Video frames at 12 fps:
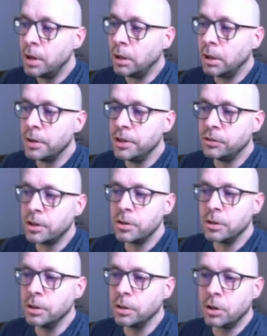All these
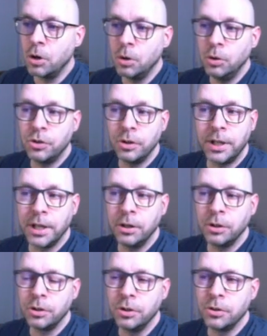other codes and
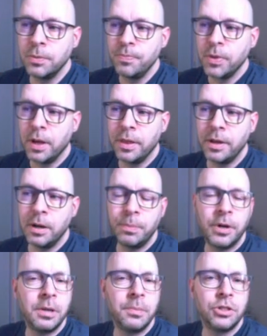characters, they're
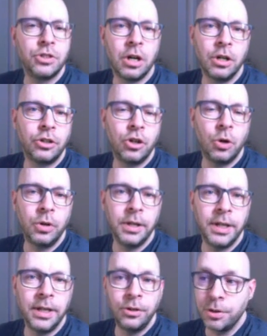pretty much hard-coded
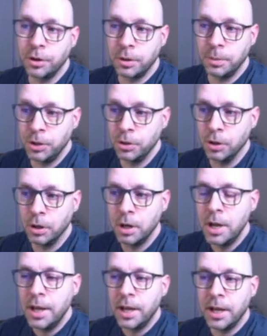into the computer,
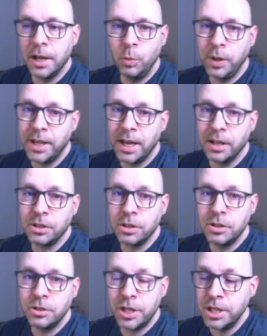and we can't
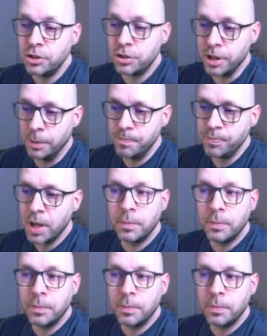change them.